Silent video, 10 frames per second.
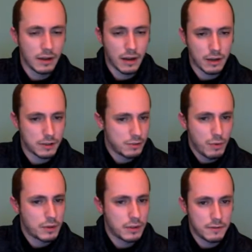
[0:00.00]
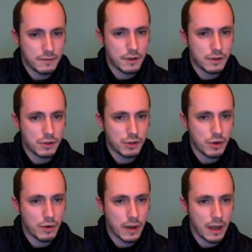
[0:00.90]
I just wanted to finish the
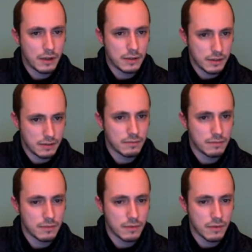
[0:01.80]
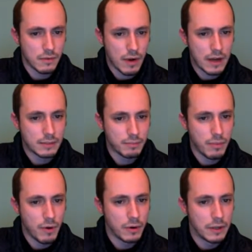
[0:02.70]
show against a great
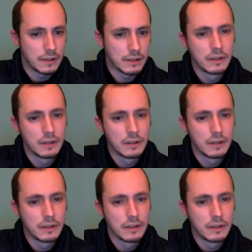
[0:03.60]
opponent.